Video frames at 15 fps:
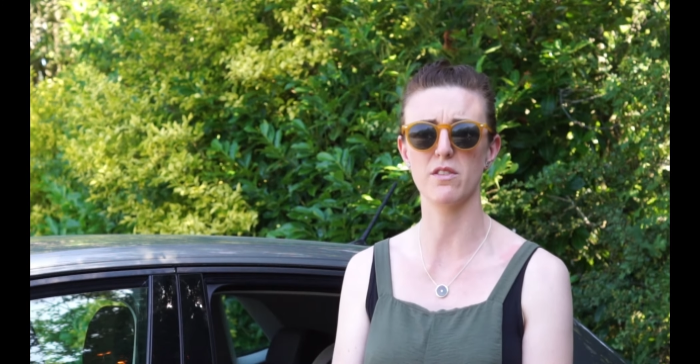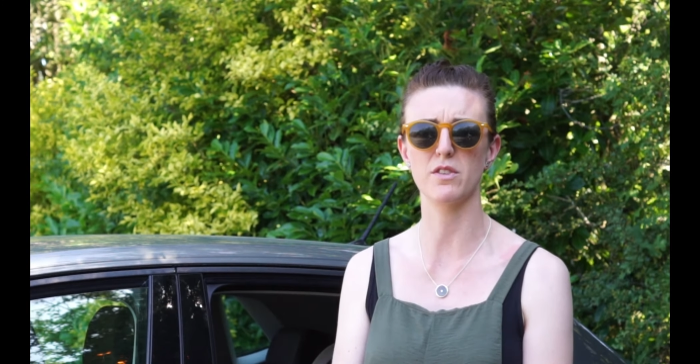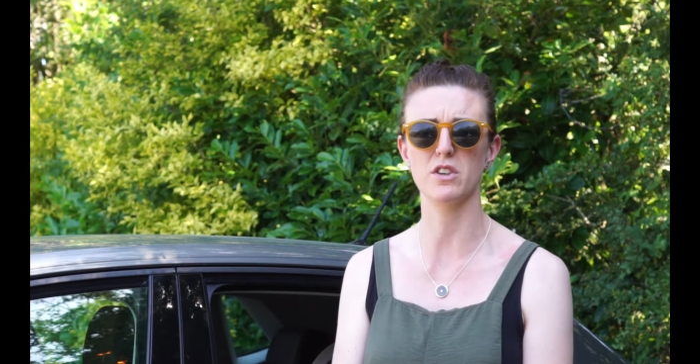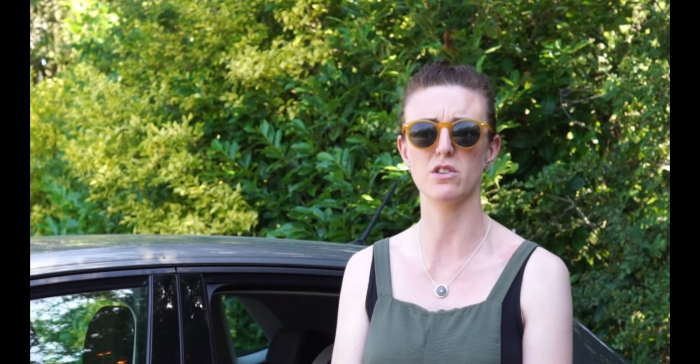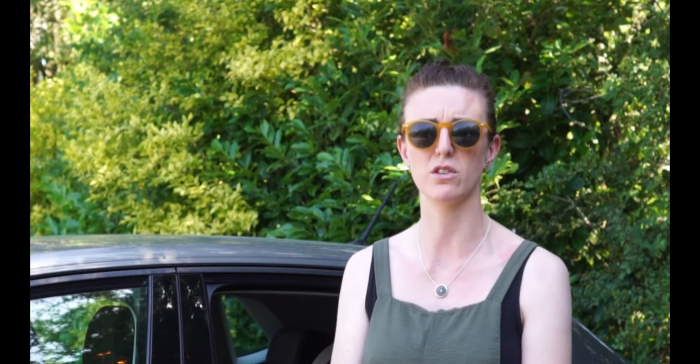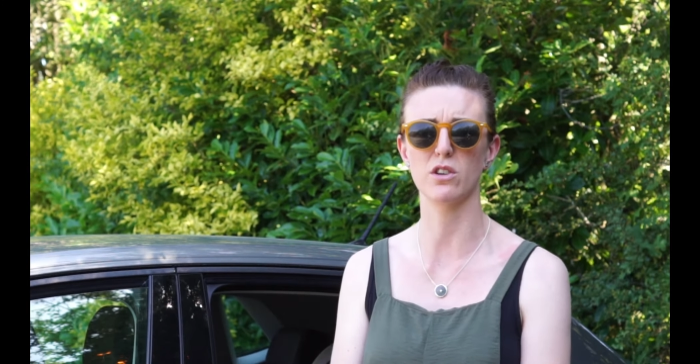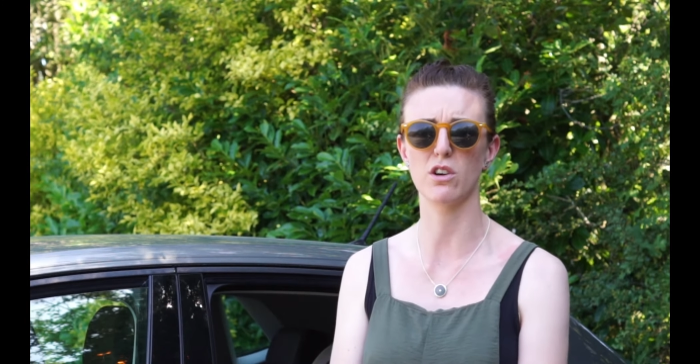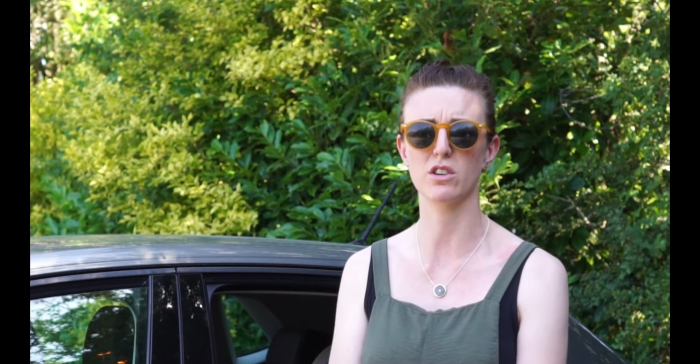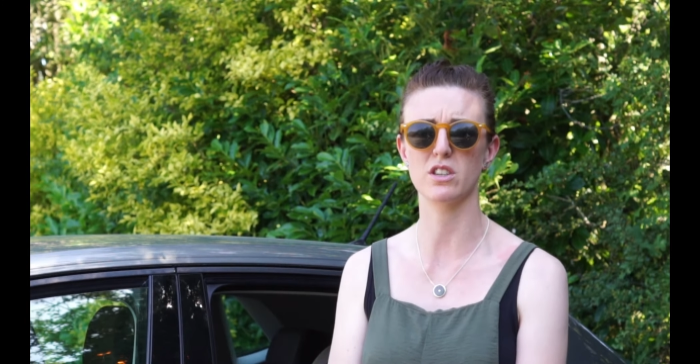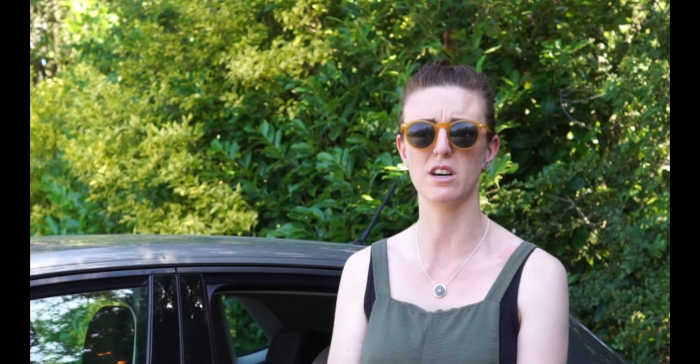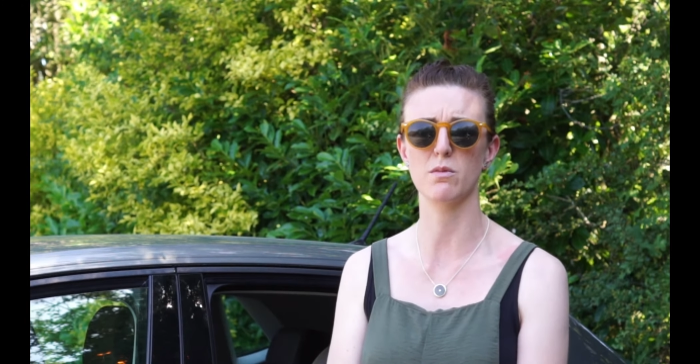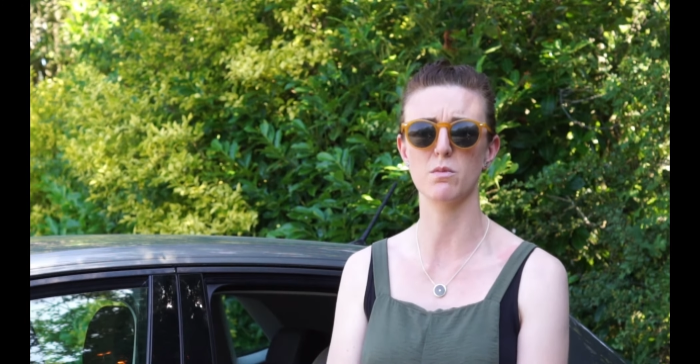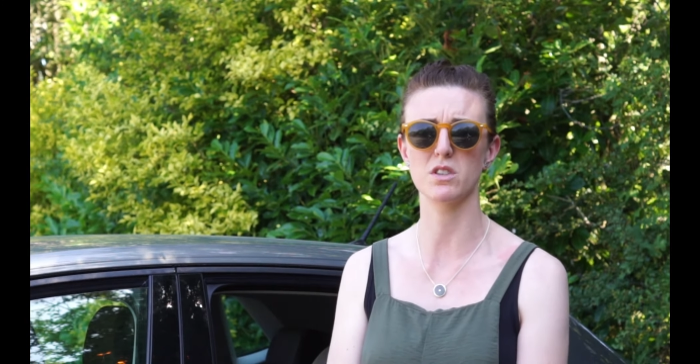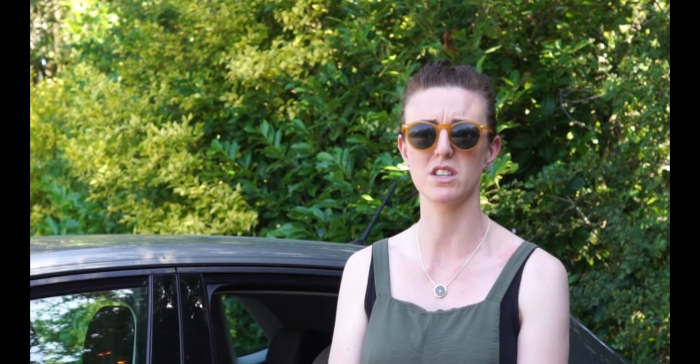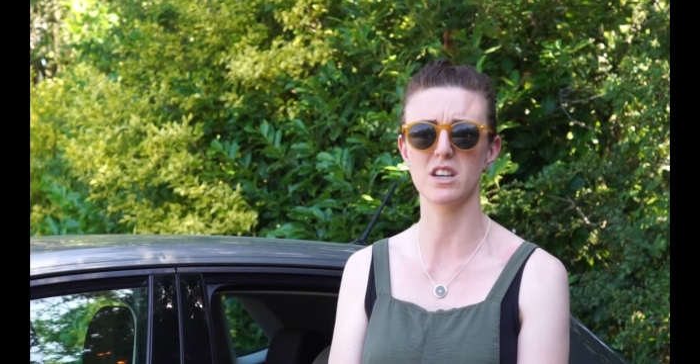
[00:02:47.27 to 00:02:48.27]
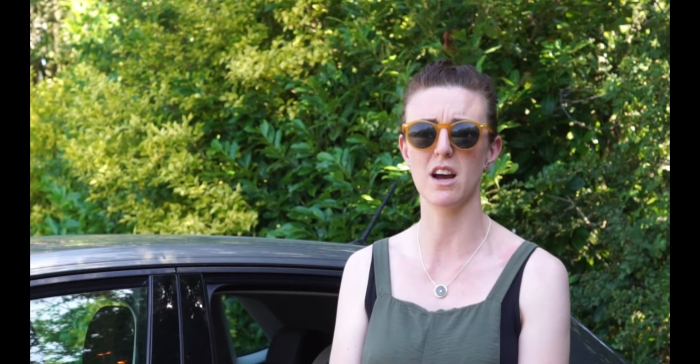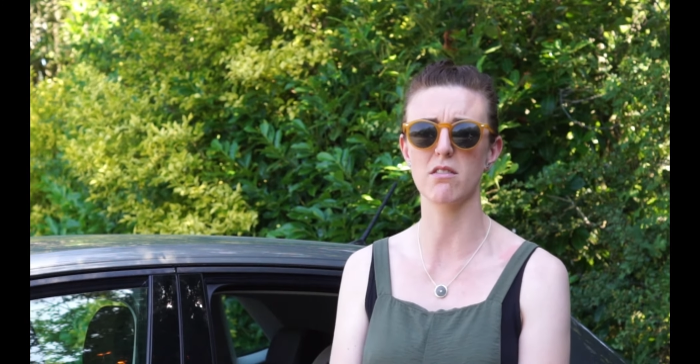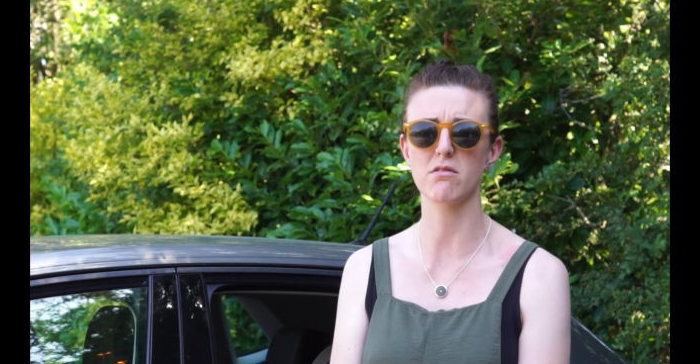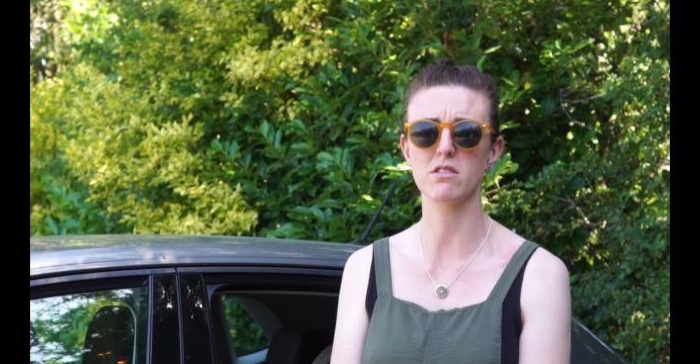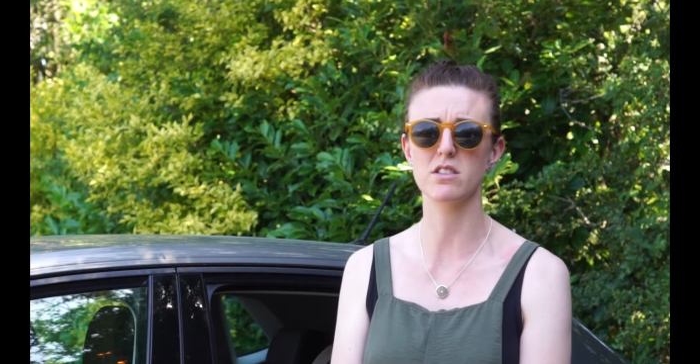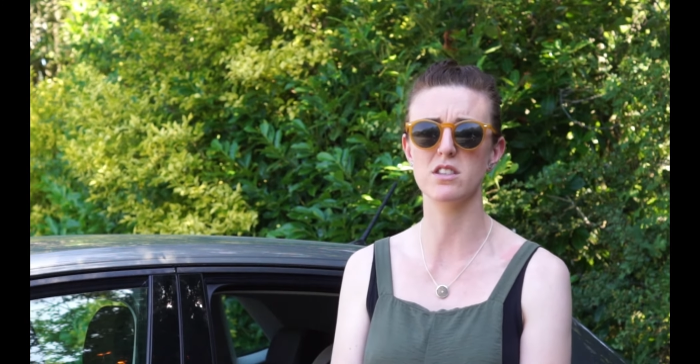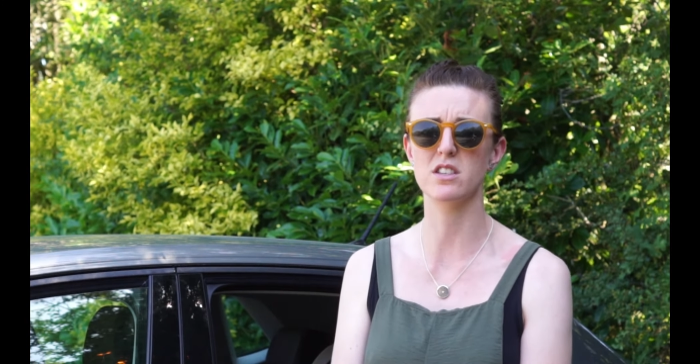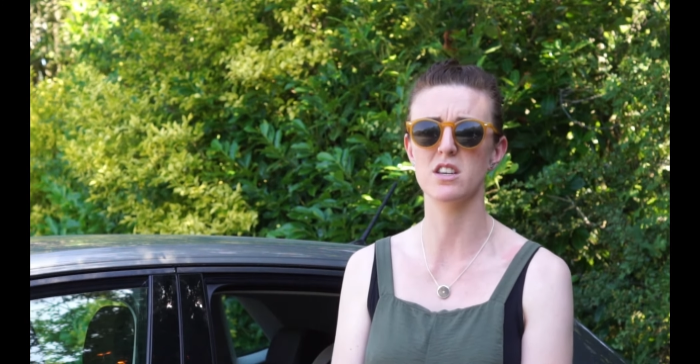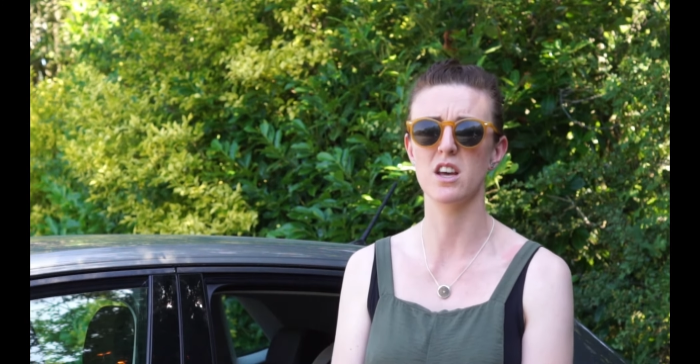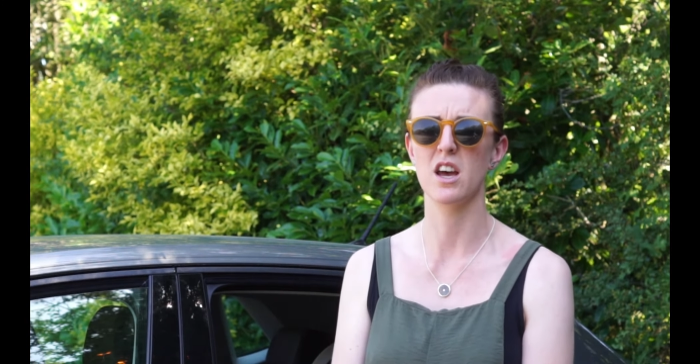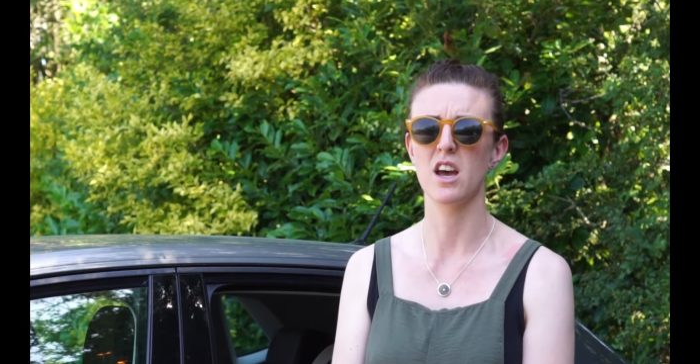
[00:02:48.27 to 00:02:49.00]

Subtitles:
official lockdown was announced.